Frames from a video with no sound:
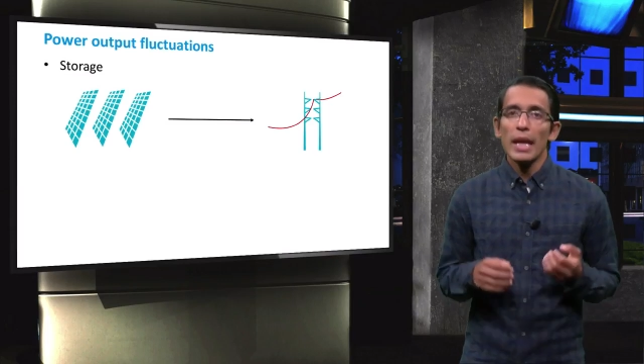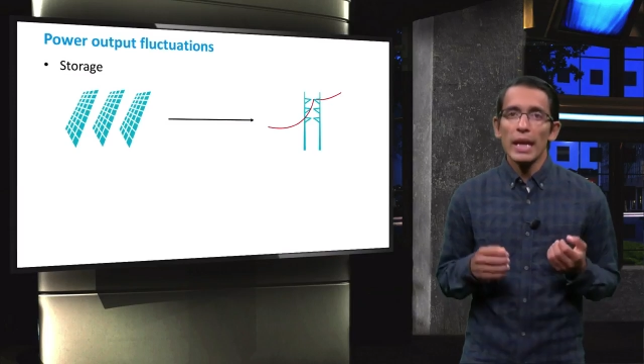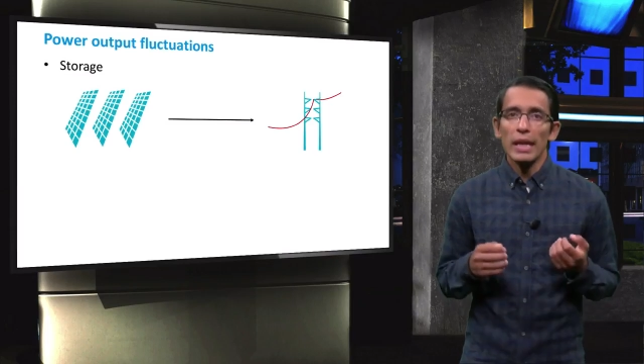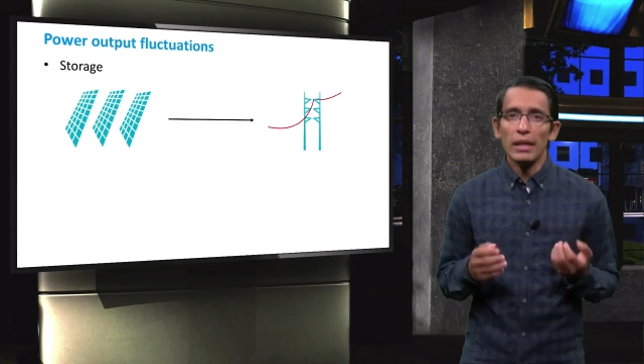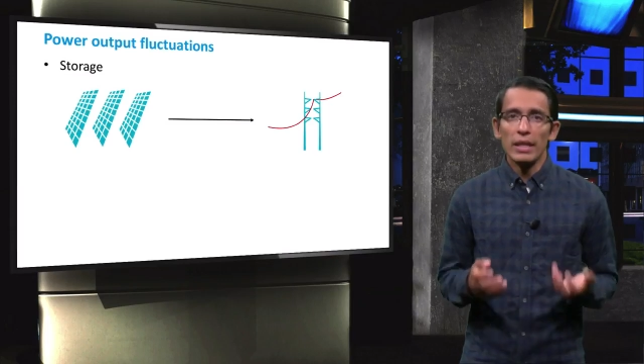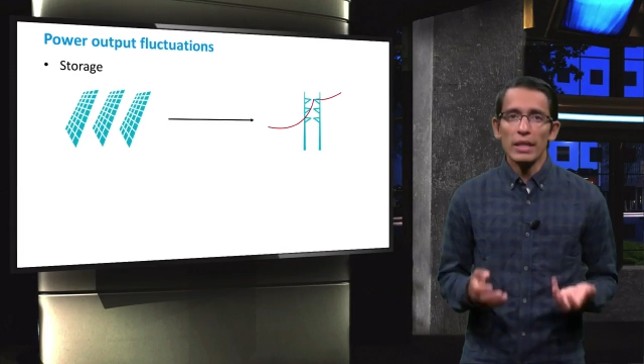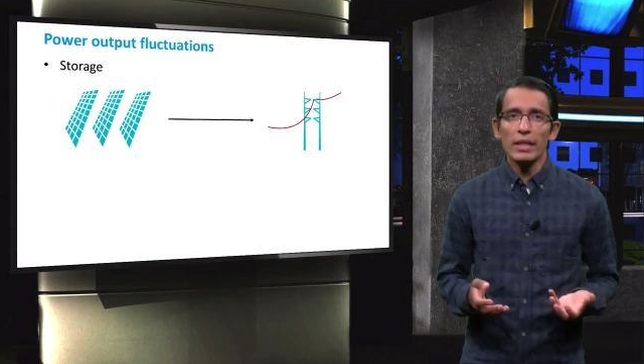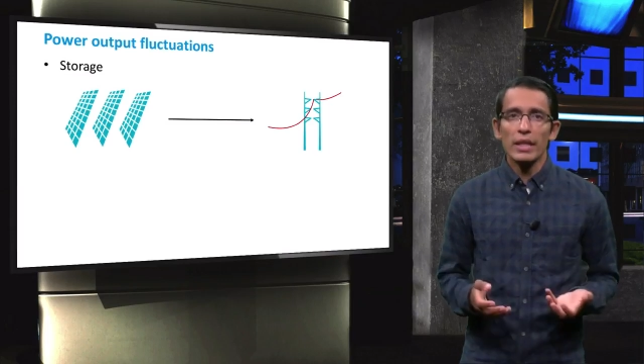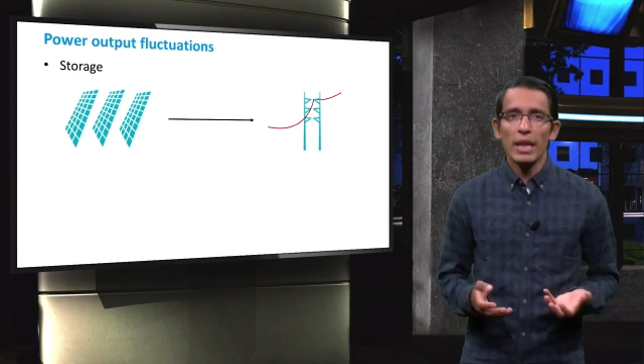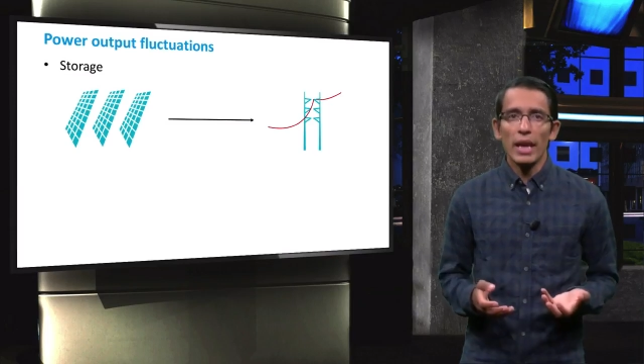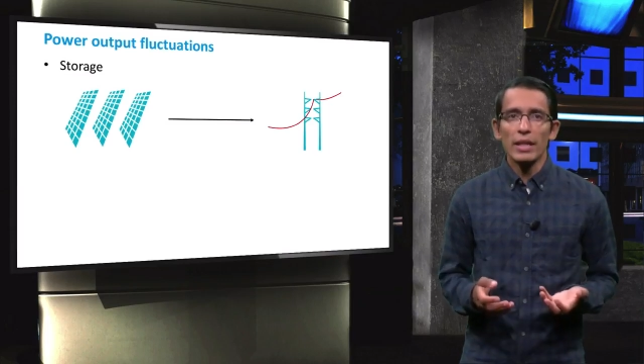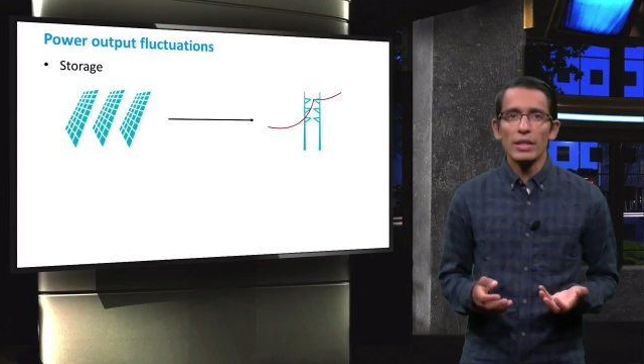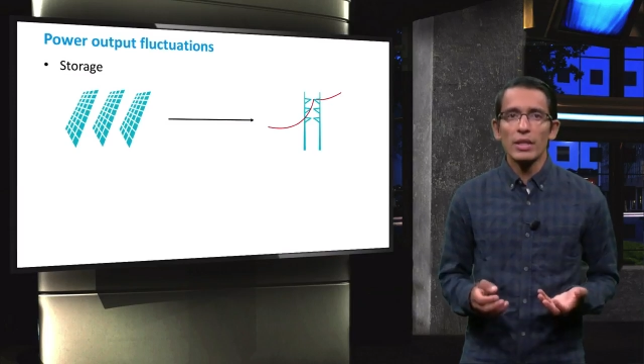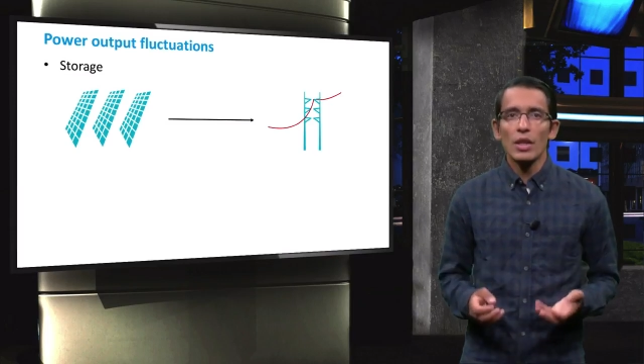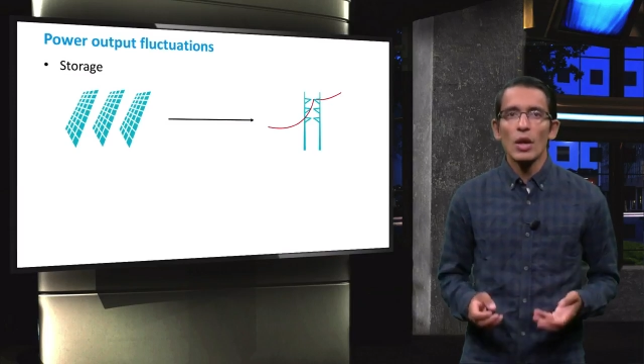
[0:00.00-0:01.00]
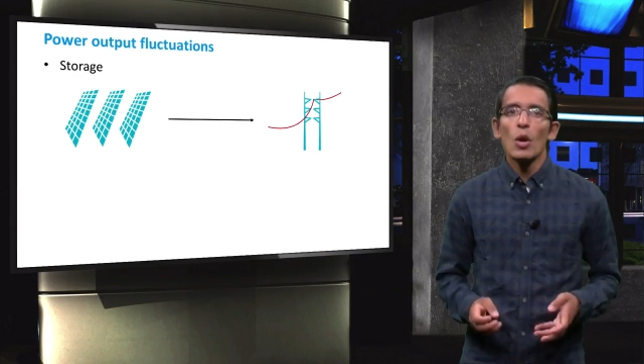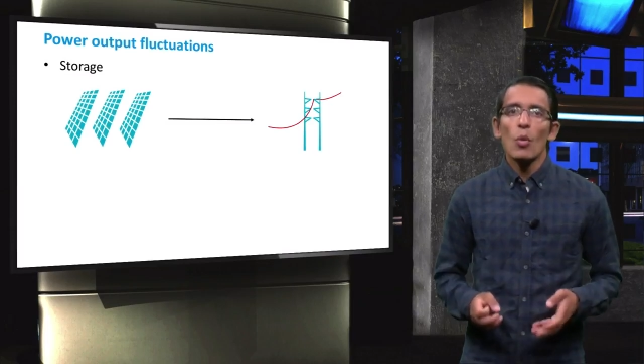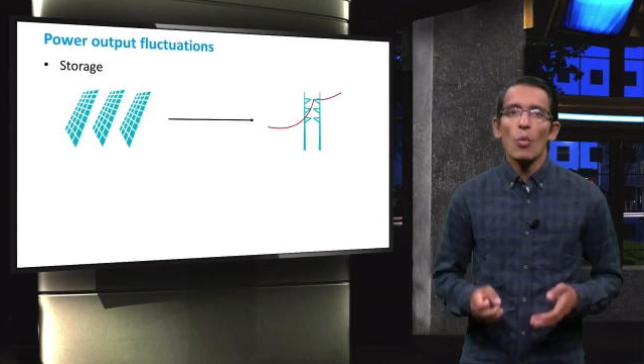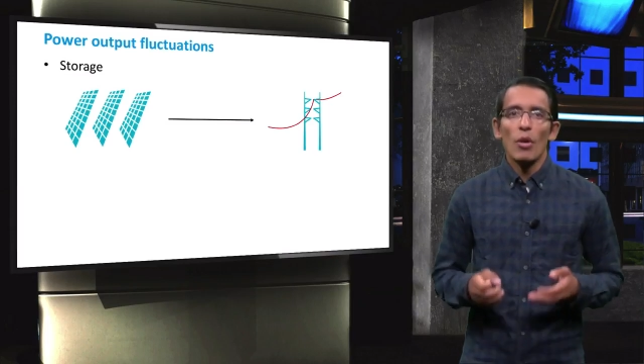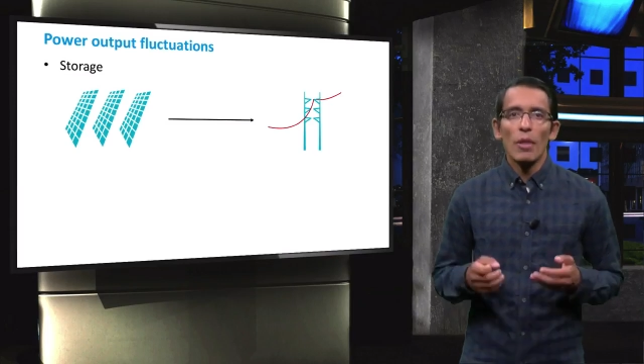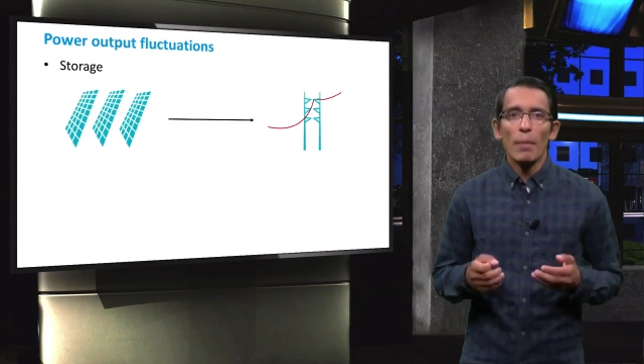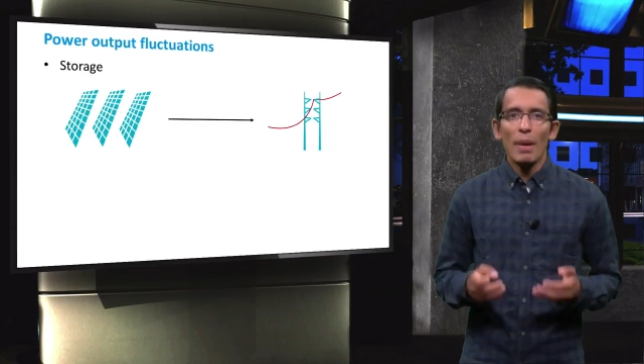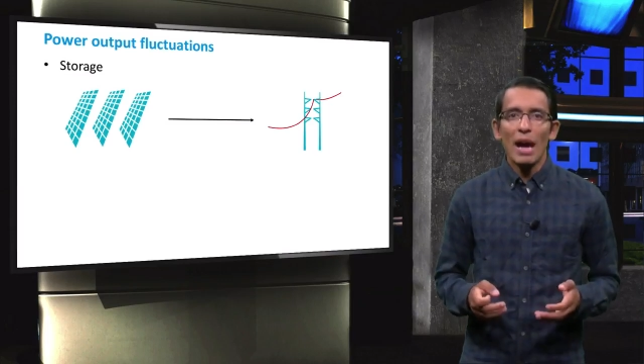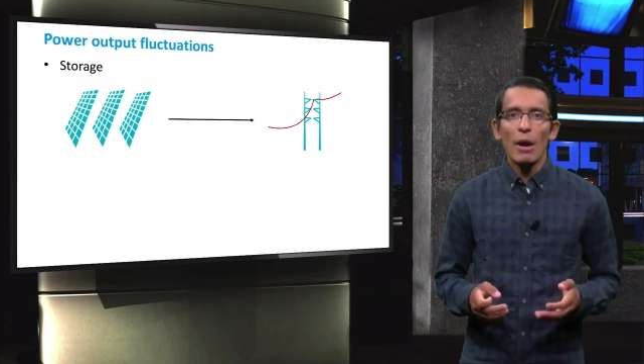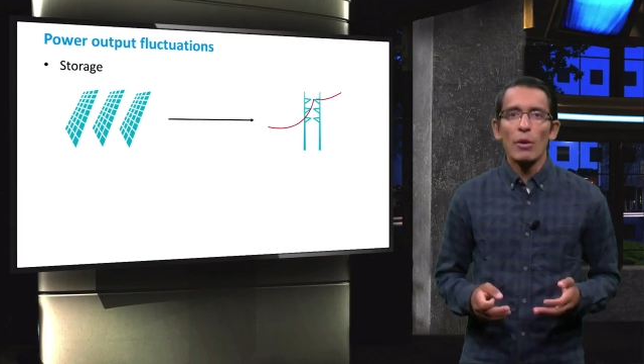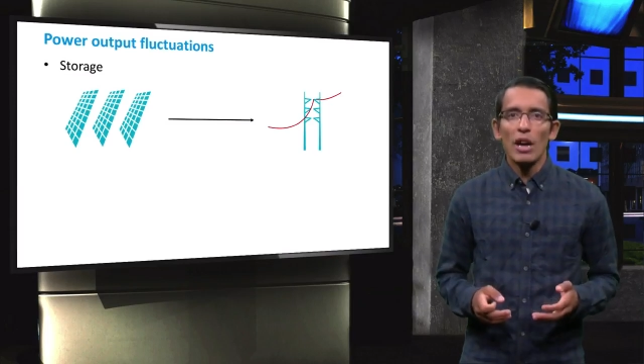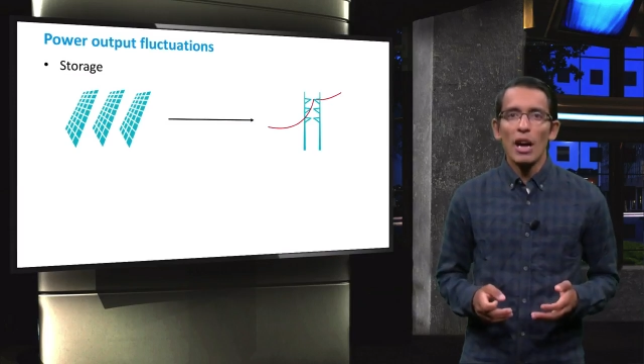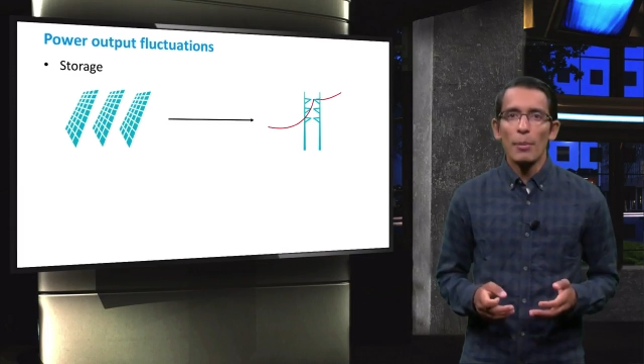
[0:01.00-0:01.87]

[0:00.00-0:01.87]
In this case, when the power